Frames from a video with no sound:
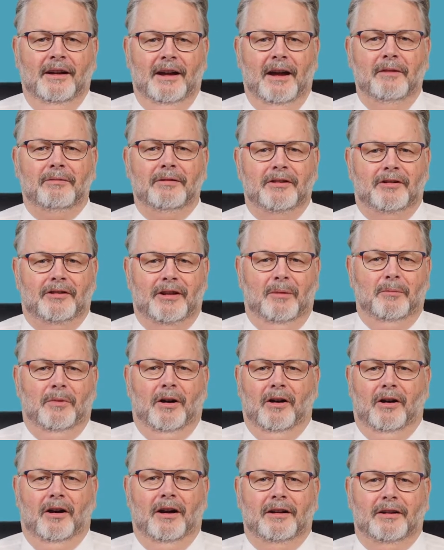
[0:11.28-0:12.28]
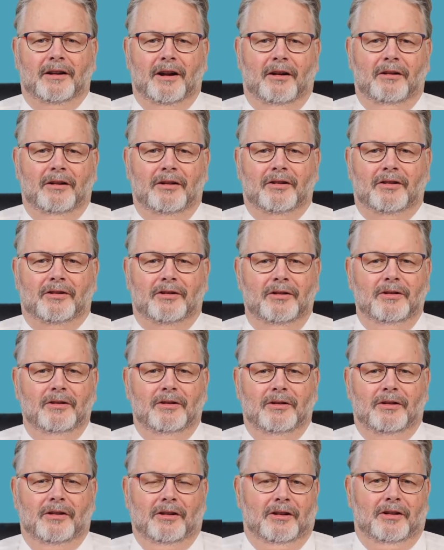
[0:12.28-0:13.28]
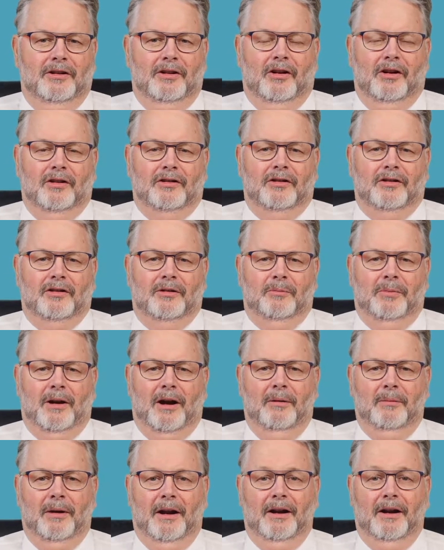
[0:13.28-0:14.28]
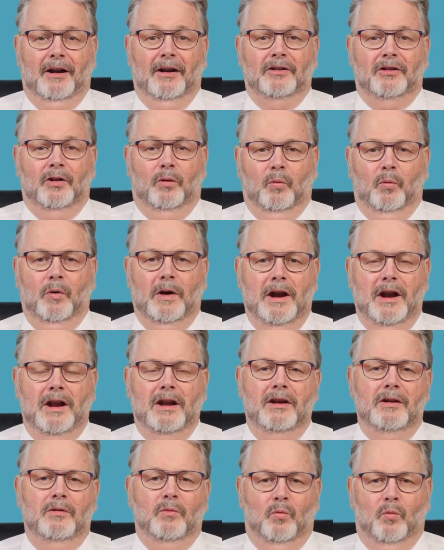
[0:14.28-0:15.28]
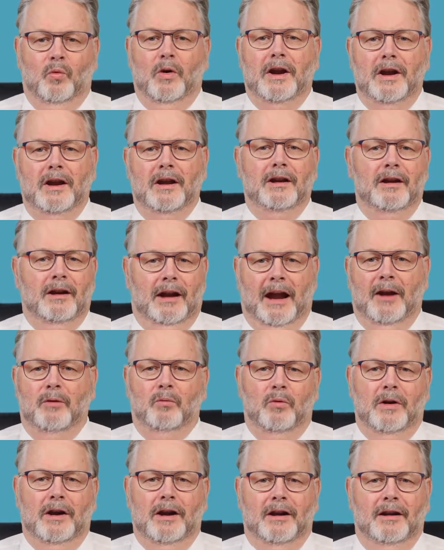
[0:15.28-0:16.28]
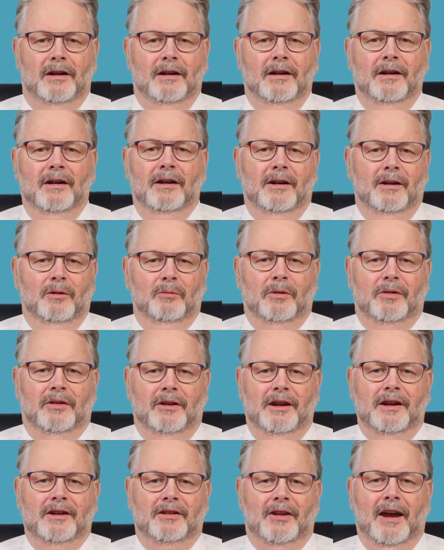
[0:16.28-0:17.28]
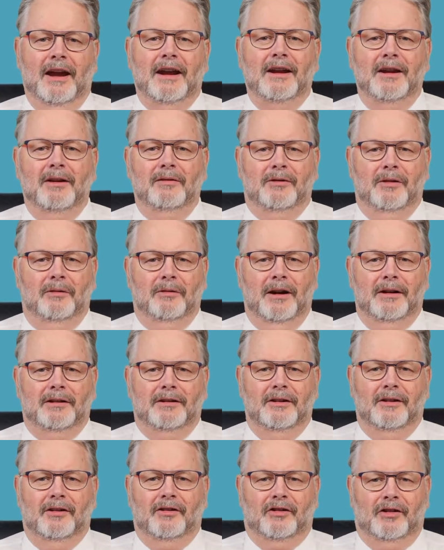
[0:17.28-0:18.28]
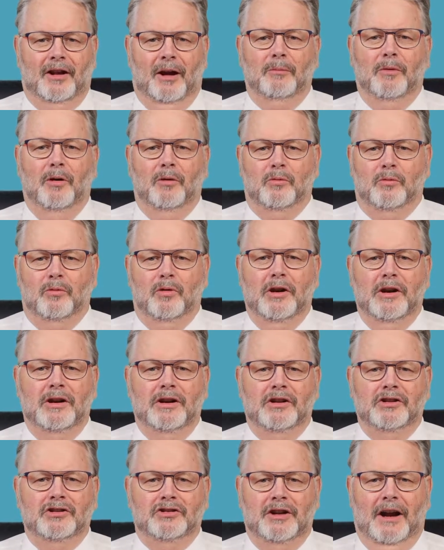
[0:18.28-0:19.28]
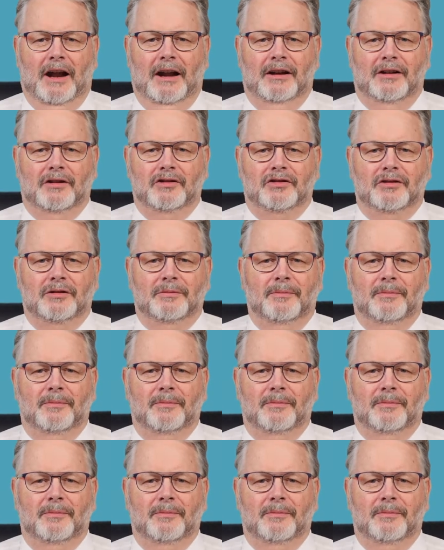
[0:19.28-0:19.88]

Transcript: Every summer, I encourage students in the Diocese of Parramatta to win, win, and win with the Executive Director's Summer Reading Challenge.